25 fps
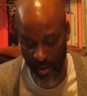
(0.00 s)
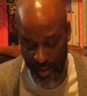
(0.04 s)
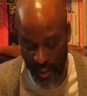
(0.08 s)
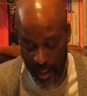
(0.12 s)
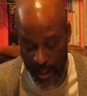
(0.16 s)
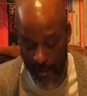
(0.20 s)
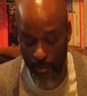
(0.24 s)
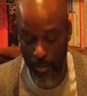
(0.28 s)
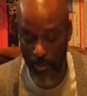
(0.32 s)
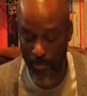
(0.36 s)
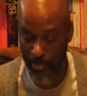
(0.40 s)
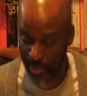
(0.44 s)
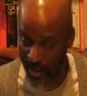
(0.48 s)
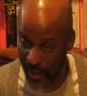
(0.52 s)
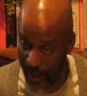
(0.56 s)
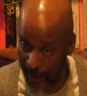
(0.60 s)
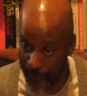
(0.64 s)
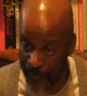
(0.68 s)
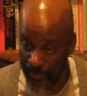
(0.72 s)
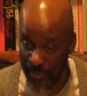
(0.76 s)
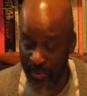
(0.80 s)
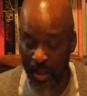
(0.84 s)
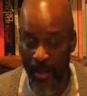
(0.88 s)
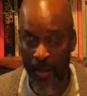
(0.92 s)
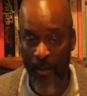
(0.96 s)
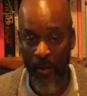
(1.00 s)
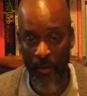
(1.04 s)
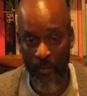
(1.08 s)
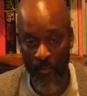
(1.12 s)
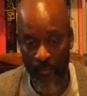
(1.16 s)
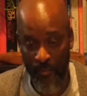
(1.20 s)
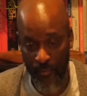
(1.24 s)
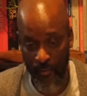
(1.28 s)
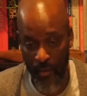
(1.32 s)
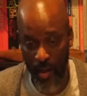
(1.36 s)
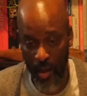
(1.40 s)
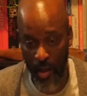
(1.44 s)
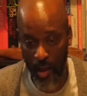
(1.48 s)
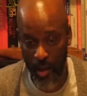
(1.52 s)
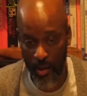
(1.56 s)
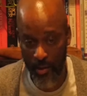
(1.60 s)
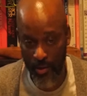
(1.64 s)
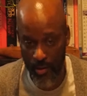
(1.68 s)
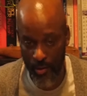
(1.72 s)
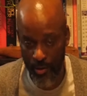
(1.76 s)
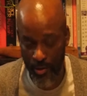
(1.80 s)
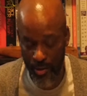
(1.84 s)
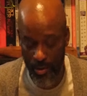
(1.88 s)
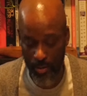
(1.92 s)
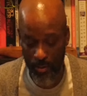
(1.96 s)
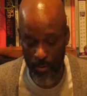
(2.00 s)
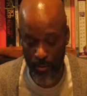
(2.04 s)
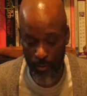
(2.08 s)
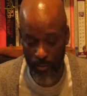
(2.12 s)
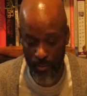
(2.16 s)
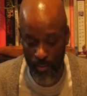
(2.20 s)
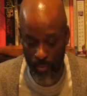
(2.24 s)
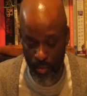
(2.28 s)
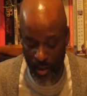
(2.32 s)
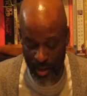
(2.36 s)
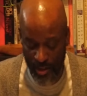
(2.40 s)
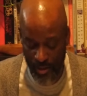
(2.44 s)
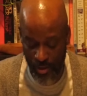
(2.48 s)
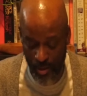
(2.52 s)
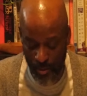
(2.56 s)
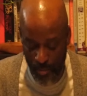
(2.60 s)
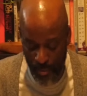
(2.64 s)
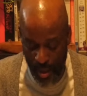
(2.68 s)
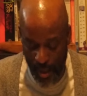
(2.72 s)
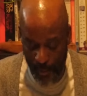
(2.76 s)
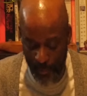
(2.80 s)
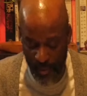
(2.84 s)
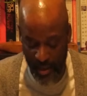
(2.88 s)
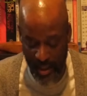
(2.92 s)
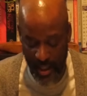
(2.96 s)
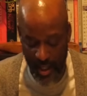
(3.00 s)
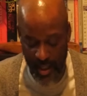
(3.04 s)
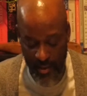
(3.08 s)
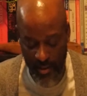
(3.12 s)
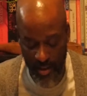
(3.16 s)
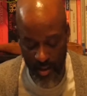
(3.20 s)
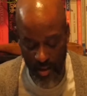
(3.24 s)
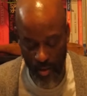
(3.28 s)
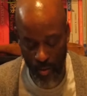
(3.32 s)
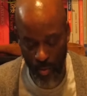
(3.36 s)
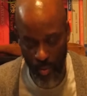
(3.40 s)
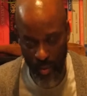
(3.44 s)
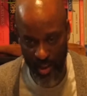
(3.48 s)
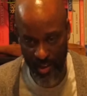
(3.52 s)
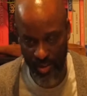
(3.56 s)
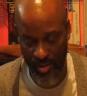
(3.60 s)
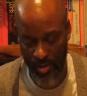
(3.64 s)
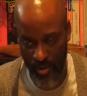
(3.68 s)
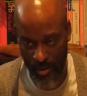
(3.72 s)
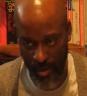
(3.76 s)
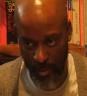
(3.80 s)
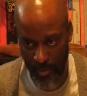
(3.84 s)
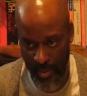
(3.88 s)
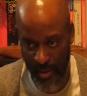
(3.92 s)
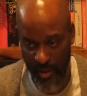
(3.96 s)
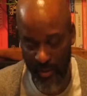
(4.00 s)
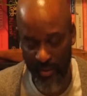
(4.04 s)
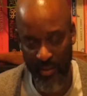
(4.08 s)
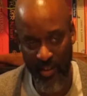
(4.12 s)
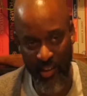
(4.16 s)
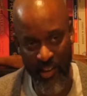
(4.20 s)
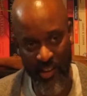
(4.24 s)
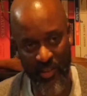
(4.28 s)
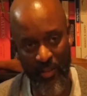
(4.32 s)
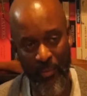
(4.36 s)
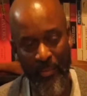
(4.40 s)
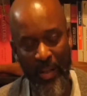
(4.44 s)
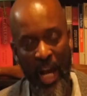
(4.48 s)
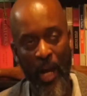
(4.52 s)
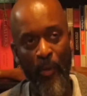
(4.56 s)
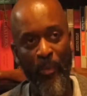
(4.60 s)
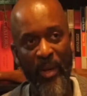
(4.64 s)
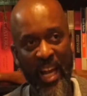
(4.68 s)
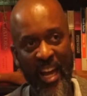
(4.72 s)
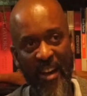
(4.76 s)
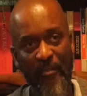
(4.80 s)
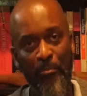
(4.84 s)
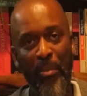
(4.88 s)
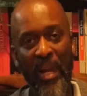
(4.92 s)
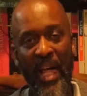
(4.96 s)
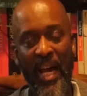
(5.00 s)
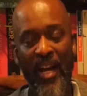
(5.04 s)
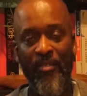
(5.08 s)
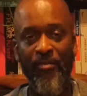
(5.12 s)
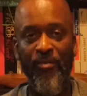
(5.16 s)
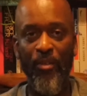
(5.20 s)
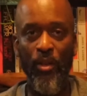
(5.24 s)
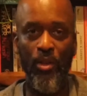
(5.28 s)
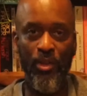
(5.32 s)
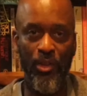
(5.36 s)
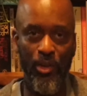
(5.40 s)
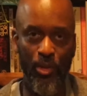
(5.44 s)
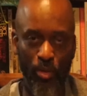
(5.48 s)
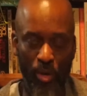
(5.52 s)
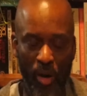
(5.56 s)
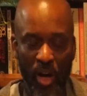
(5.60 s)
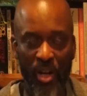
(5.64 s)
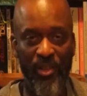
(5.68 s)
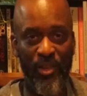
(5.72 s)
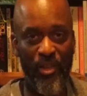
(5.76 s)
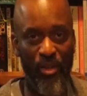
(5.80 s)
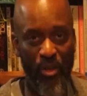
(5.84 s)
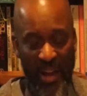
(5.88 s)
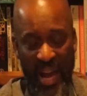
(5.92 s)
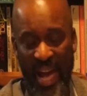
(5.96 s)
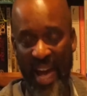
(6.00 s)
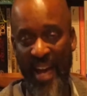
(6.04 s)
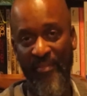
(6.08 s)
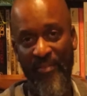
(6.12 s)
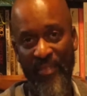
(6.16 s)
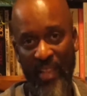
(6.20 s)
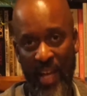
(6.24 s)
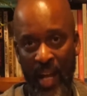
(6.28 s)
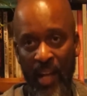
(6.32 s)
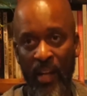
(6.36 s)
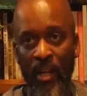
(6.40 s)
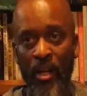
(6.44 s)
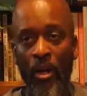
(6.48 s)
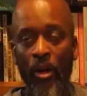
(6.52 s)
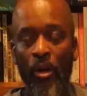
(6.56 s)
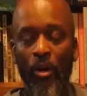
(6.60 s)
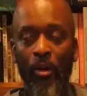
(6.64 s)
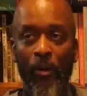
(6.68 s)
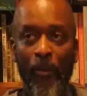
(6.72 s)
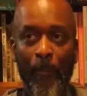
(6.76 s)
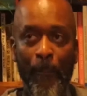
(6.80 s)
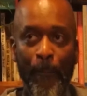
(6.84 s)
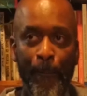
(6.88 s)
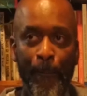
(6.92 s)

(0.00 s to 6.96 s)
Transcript: labor. But due to Western propaganda and Western imperialism, now we have black folks who also have that or